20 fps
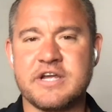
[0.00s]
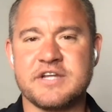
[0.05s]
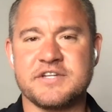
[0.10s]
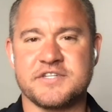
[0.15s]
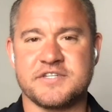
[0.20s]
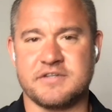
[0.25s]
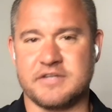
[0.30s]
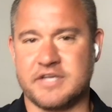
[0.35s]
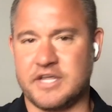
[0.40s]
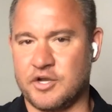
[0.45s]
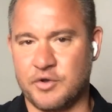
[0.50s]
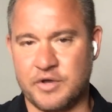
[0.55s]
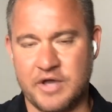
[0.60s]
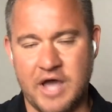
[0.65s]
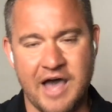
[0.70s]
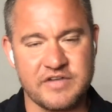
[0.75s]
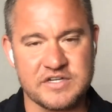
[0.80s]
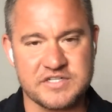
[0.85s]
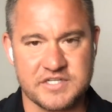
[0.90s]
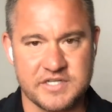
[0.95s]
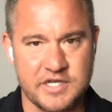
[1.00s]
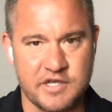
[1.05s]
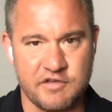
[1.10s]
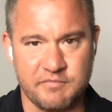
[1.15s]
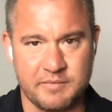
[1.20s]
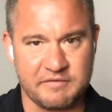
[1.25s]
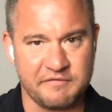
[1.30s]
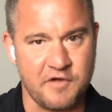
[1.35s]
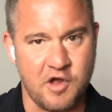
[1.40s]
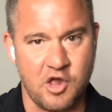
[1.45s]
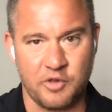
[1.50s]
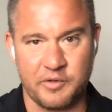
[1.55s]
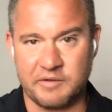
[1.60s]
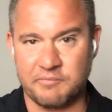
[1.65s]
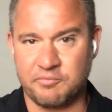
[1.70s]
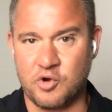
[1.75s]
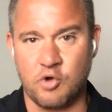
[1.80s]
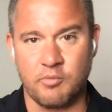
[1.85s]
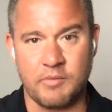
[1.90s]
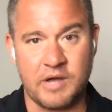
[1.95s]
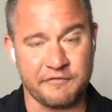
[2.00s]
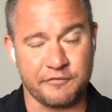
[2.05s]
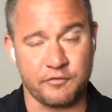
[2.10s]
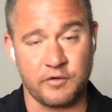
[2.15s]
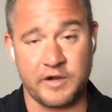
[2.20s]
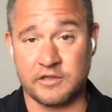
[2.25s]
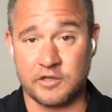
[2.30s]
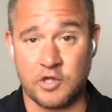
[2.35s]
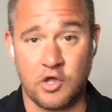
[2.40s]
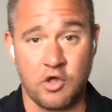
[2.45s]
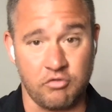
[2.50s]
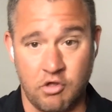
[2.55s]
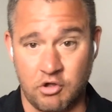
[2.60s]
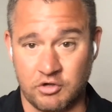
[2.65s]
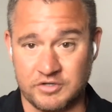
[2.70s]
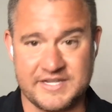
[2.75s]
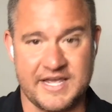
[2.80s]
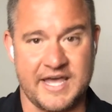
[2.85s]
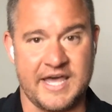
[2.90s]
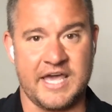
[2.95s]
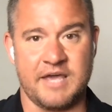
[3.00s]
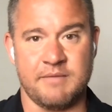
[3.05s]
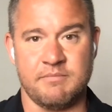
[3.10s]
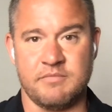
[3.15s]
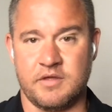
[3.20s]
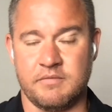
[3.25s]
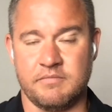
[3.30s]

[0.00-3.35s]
curious, you know, obviously you've been following Pro Mod for a long, long time.